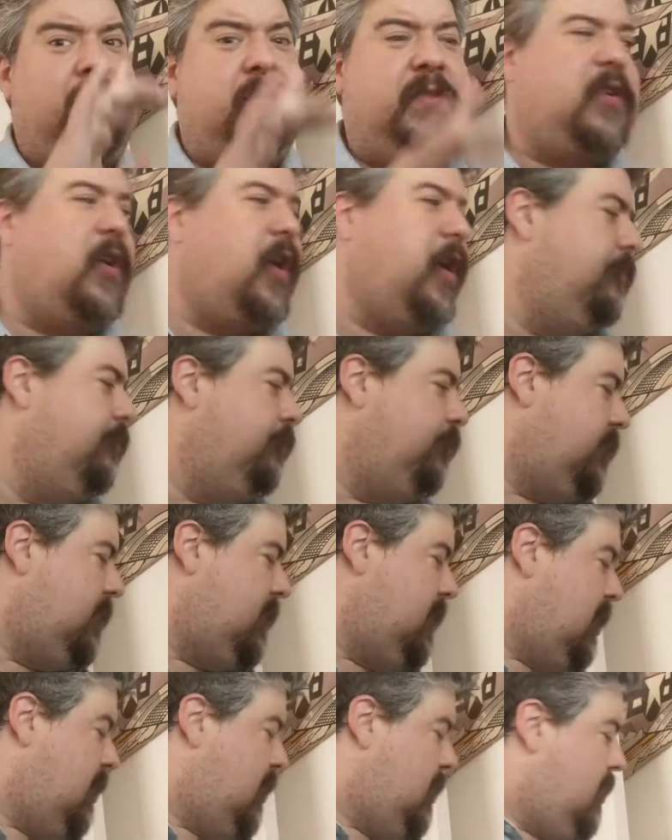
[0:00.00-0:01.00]
Sorry.
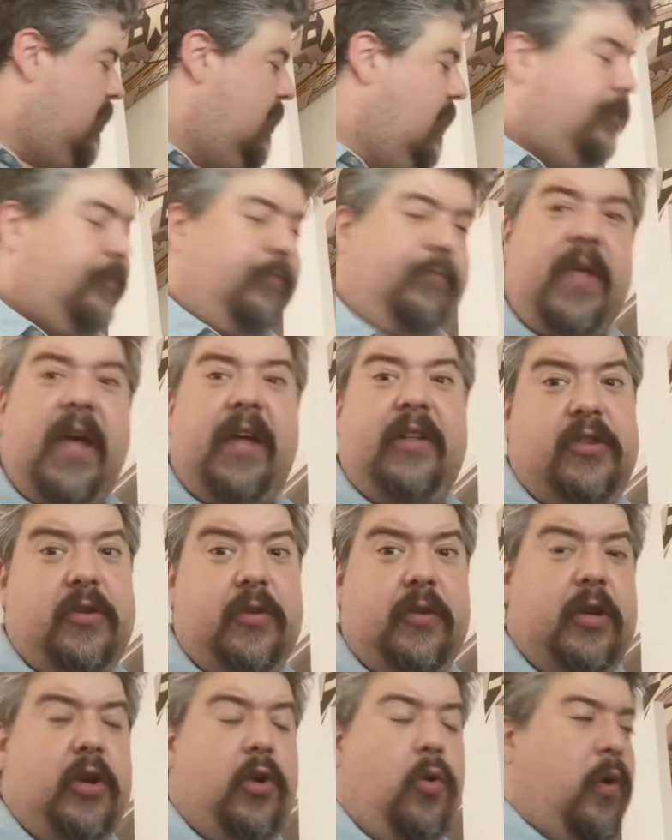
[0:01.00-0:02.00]
And to
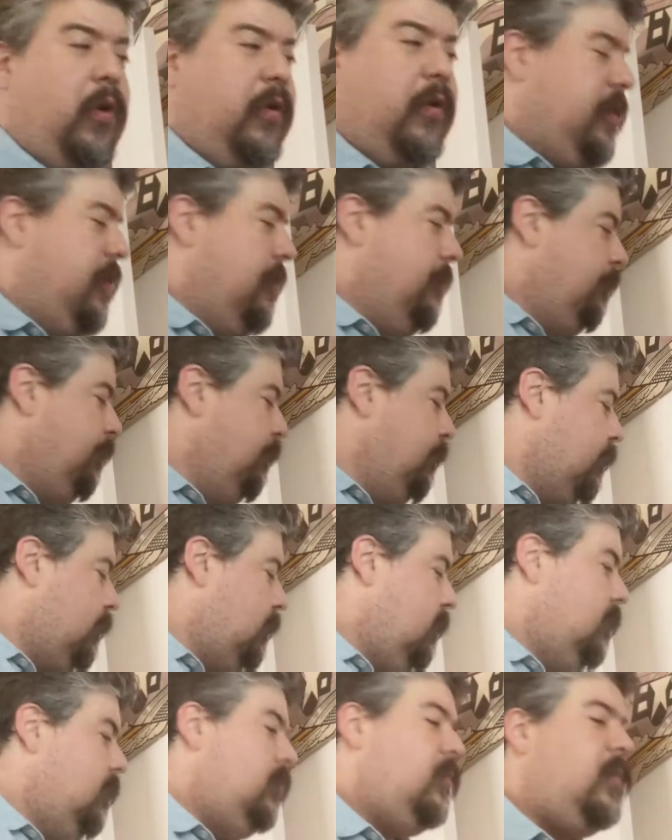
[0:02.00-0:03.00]
the north.
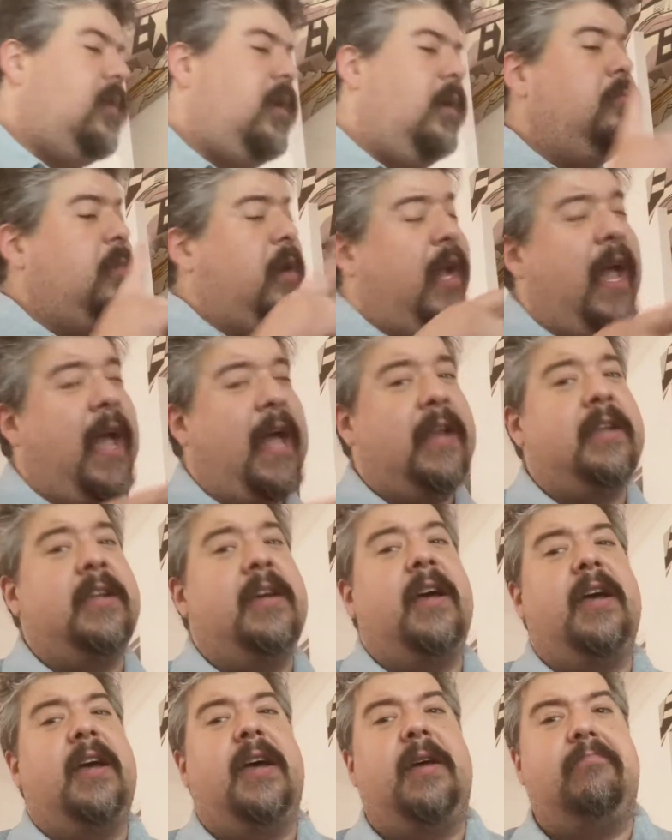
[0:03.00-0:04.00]
But again,
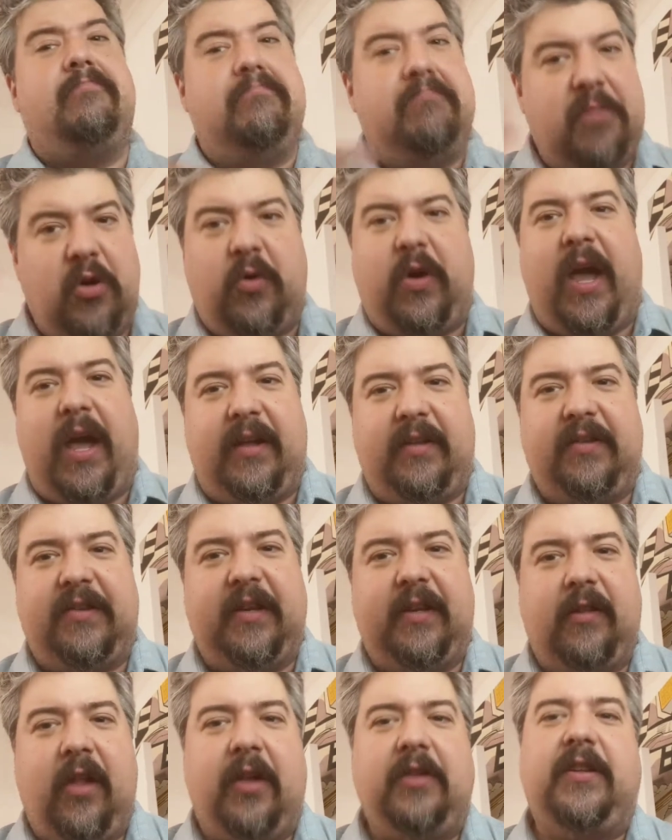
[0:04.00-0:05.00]
you can't
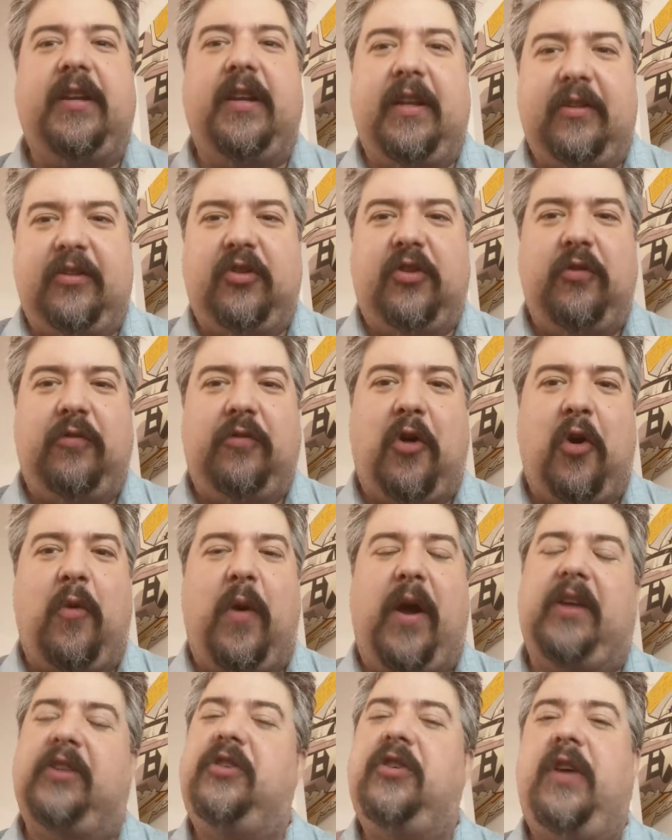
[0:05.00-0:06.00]
see London. It's too far
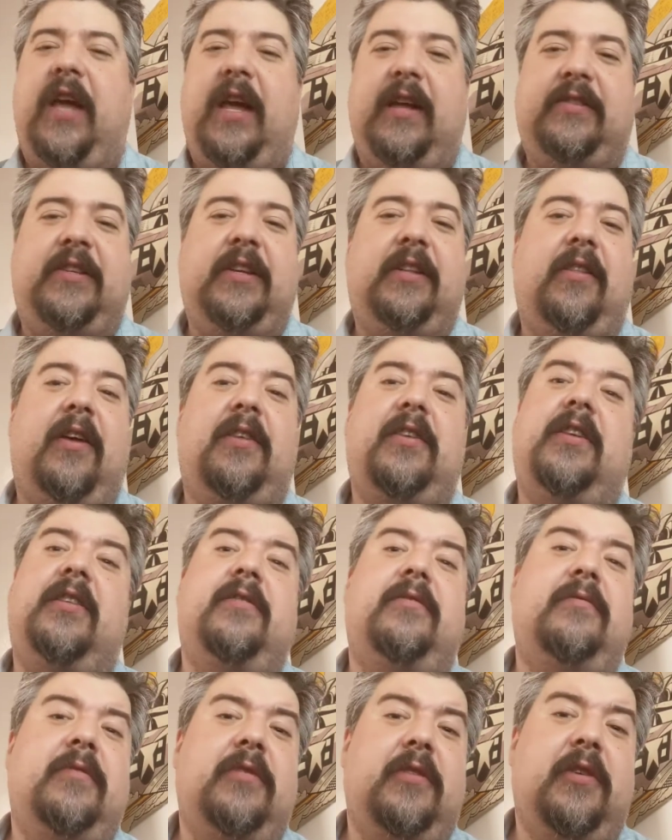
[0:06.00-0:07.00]
away. So you can't see
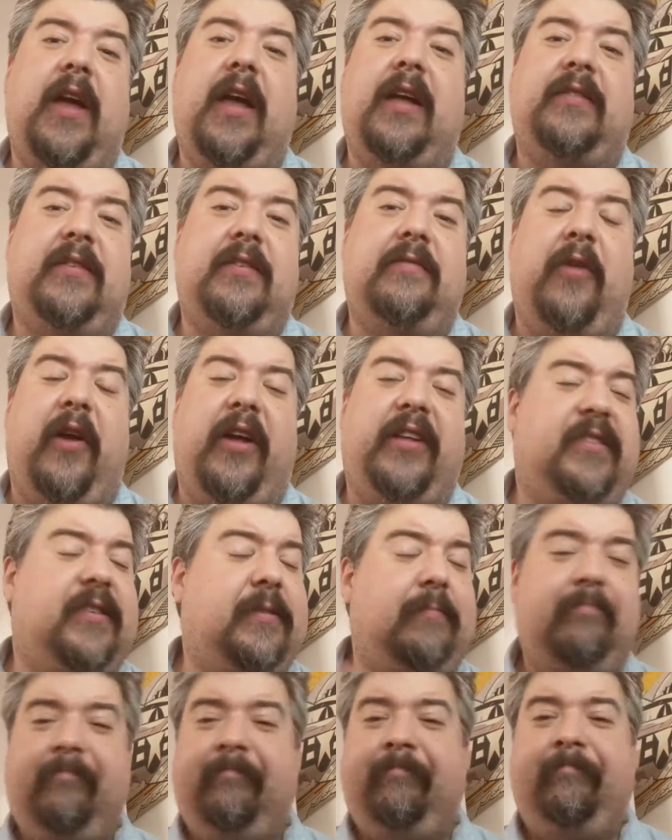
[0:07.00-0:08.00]
London. You can't see France.